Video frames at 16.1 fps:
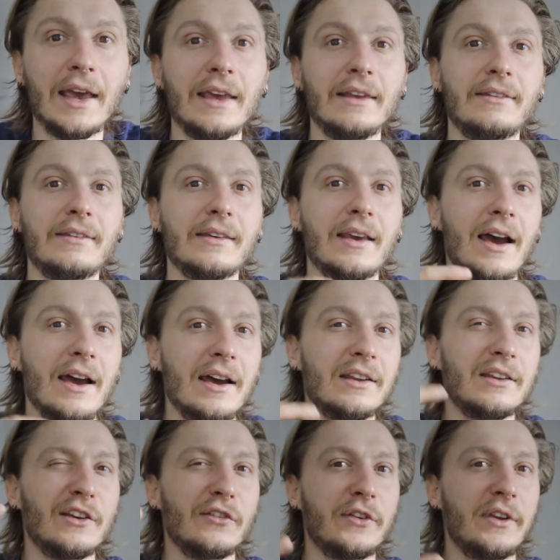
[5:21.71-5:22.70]
It's
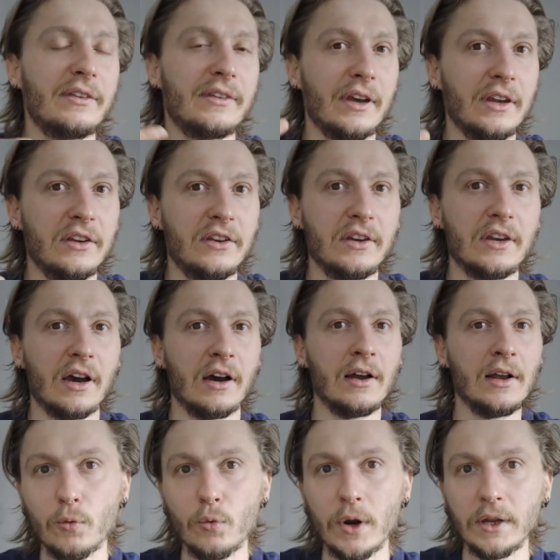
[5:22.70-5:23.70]
kind of this idea,
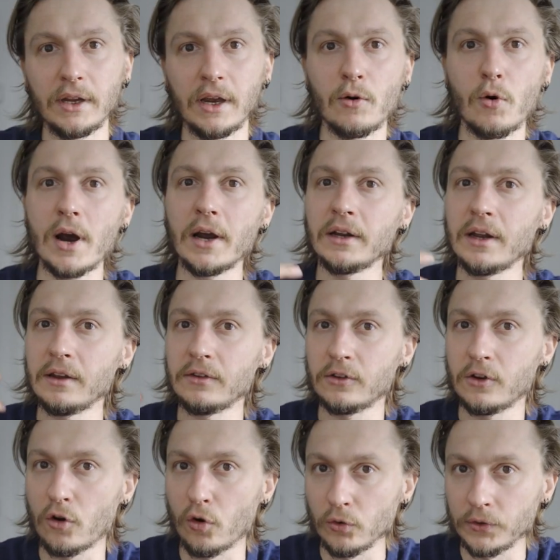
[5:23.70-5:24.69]
when the wine has
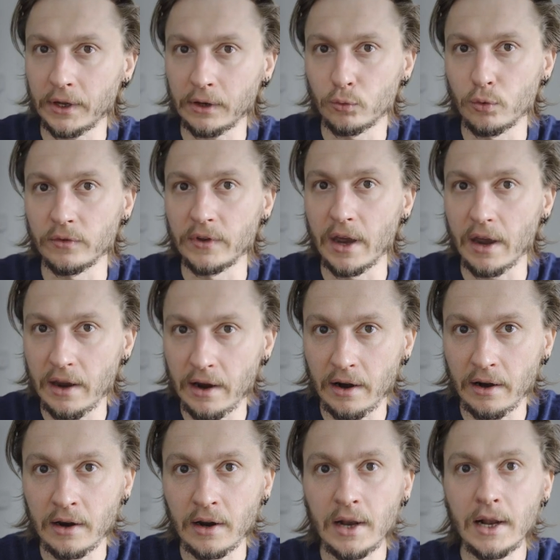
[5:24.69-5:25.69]
contact with the
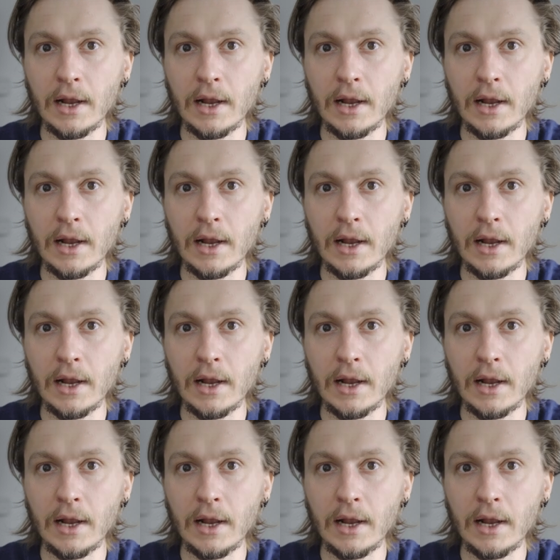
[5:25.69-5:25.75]
air,